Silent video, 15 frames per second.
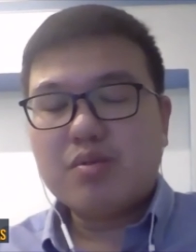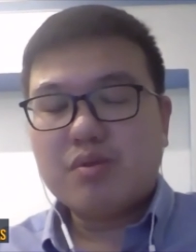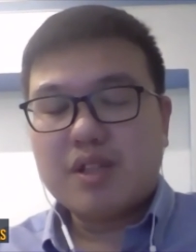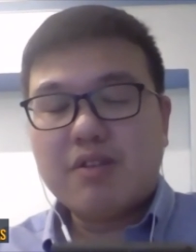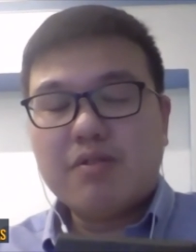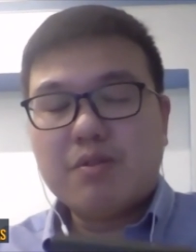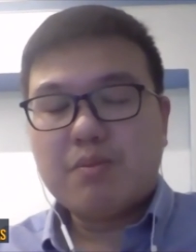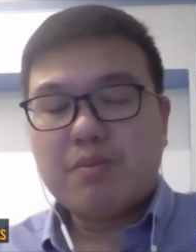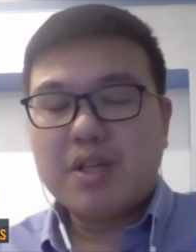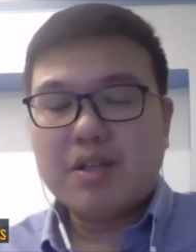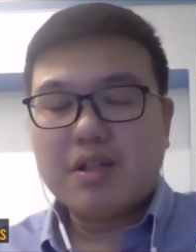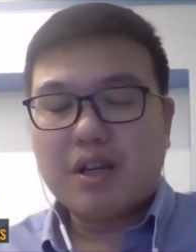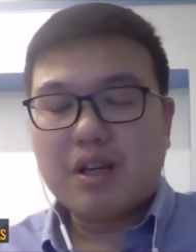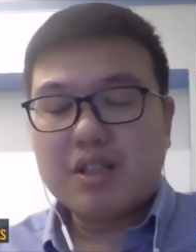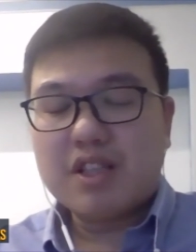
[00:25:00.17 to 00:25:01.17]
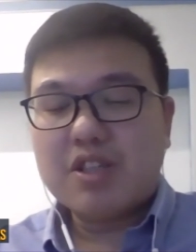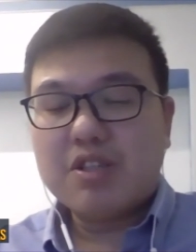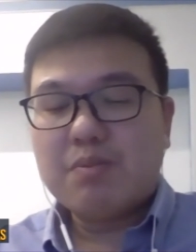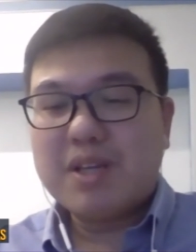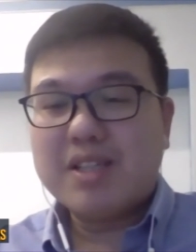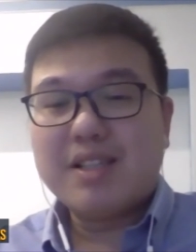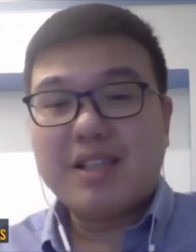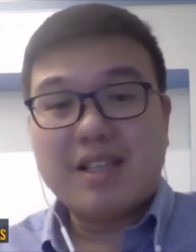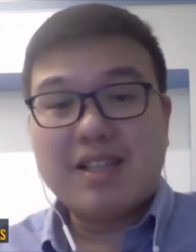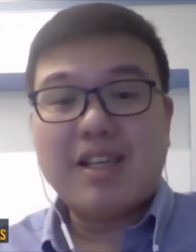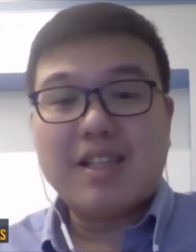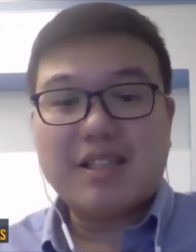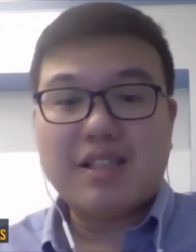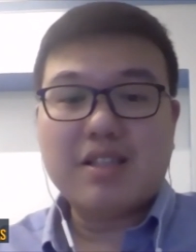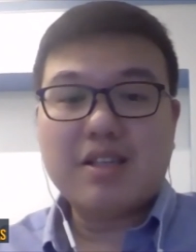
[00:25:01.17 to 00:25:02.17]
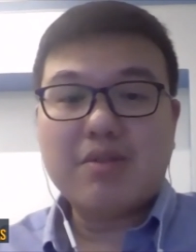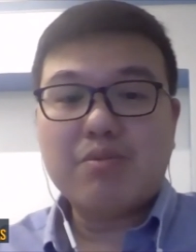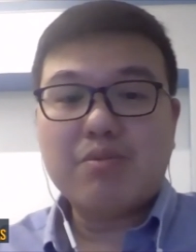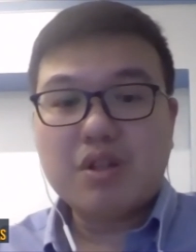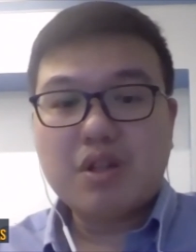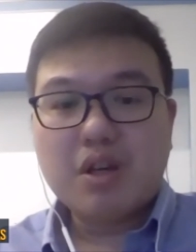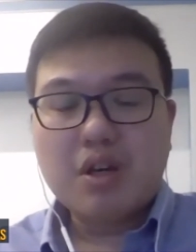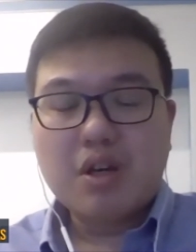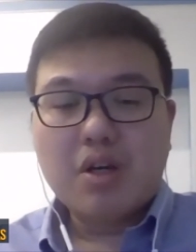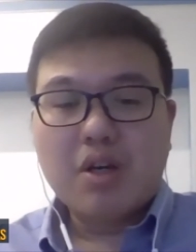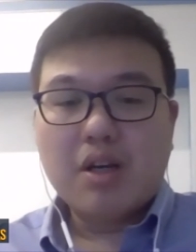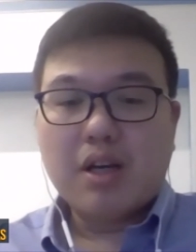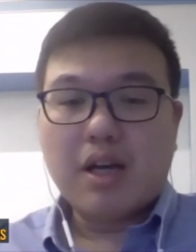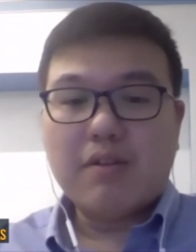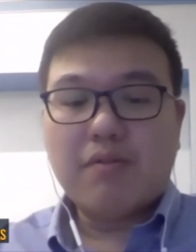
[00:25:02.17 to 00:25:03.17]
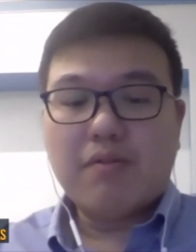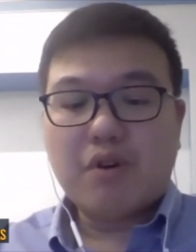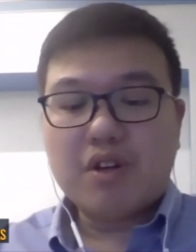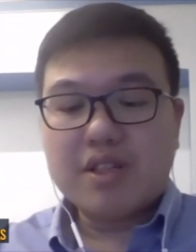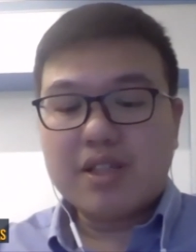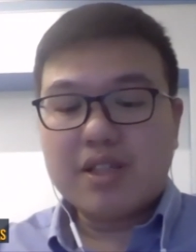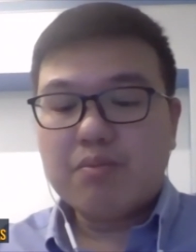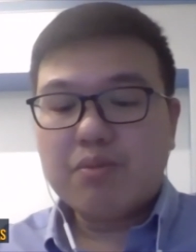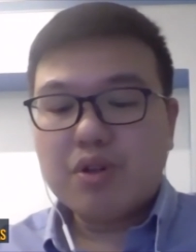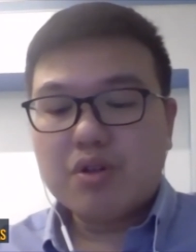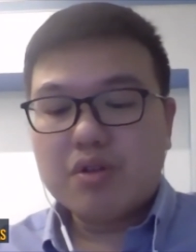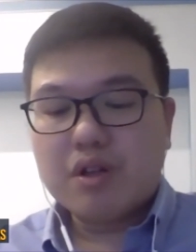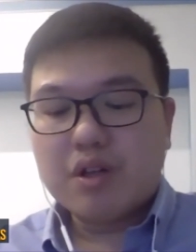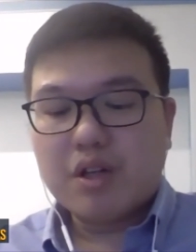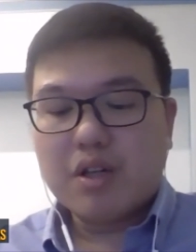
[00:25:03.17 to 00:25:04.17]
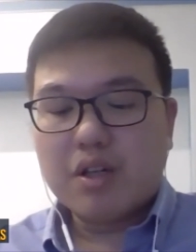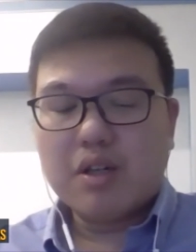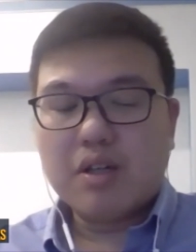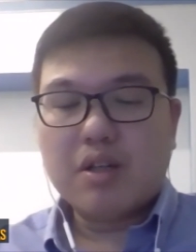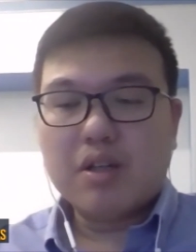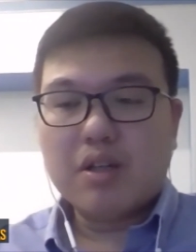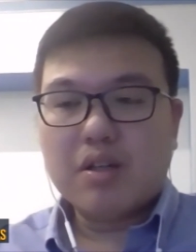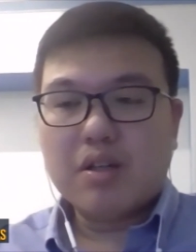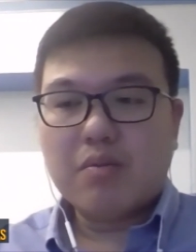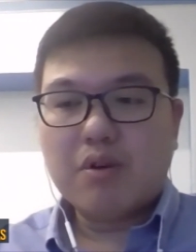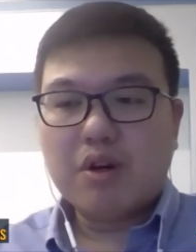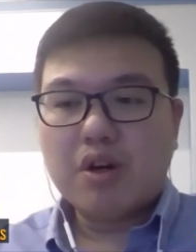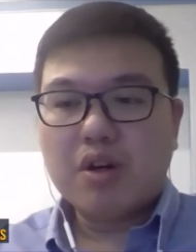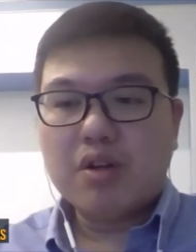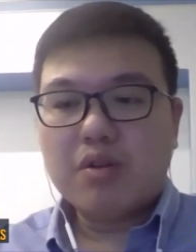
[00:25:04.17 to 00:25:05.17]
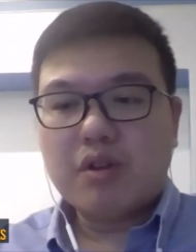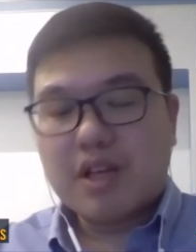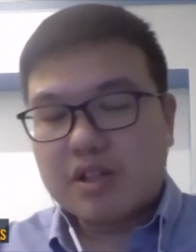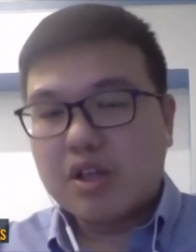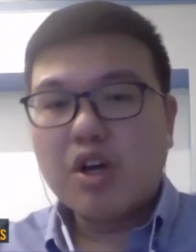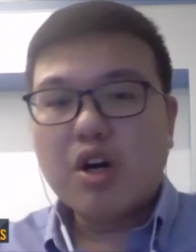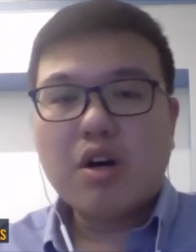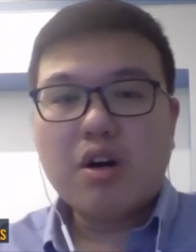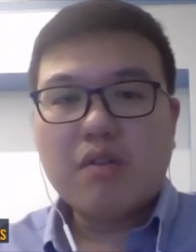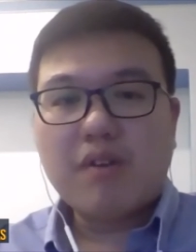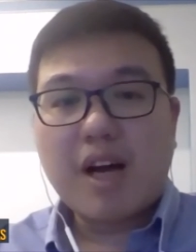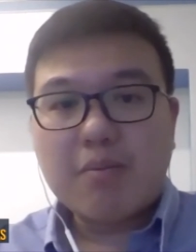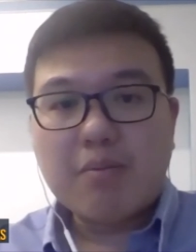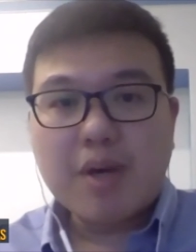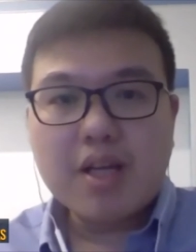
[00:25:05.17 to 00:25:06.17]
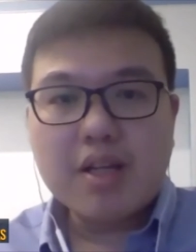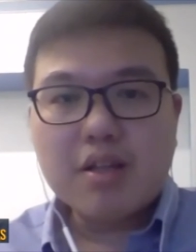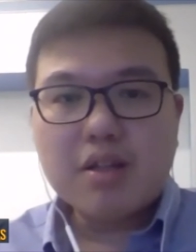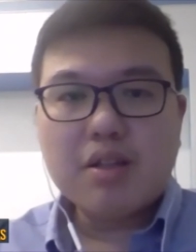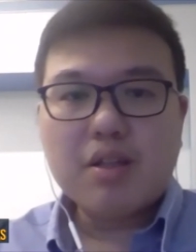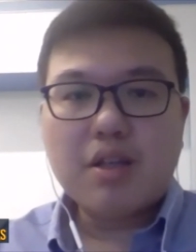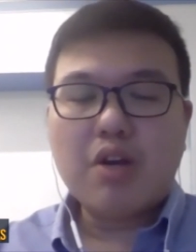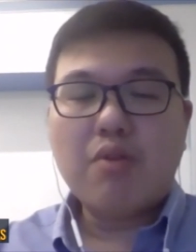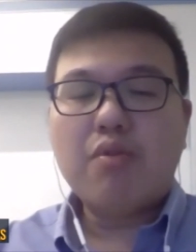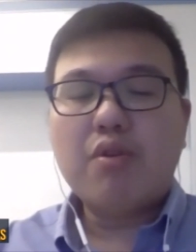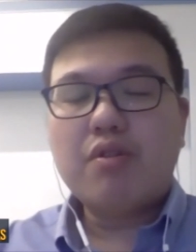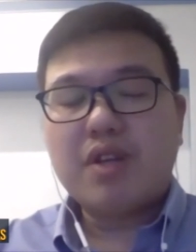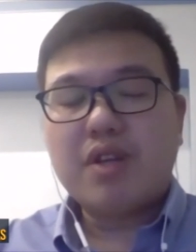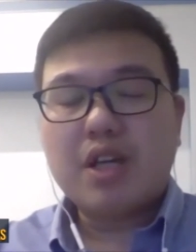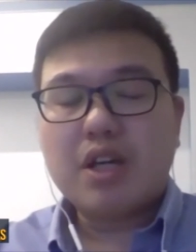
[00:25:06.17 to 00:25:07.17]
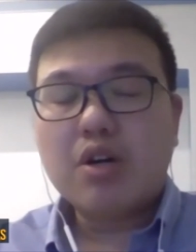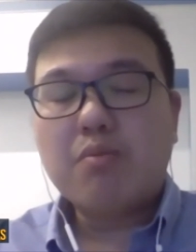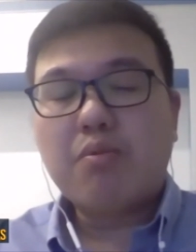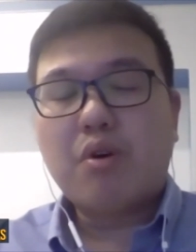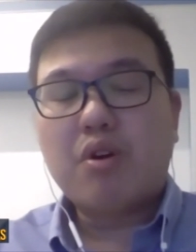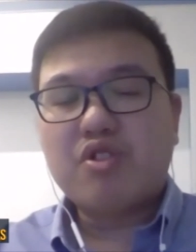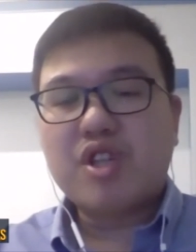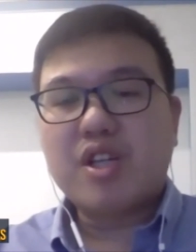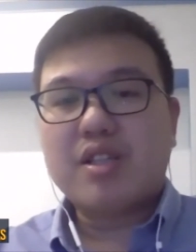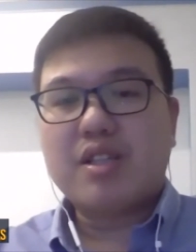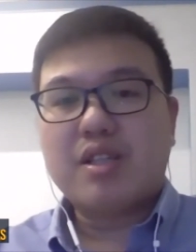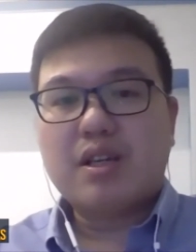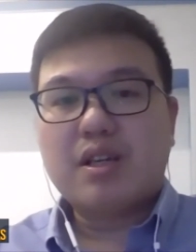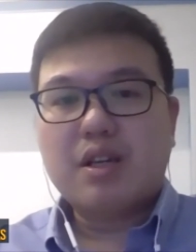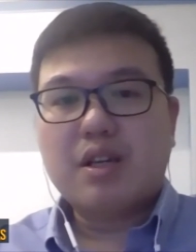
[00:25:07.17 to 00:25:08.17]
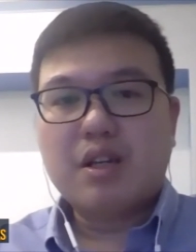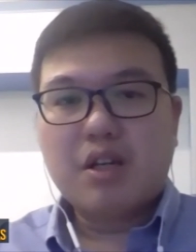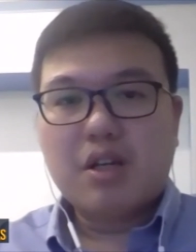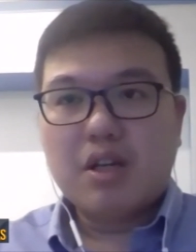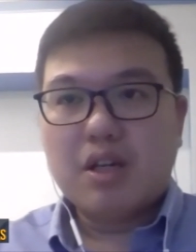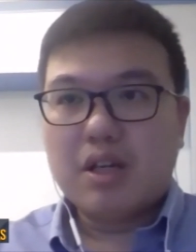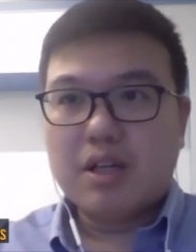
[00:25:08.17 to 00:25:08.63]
space in their systems. Like for example, there's a lot of unmanned aerial vehicle projects in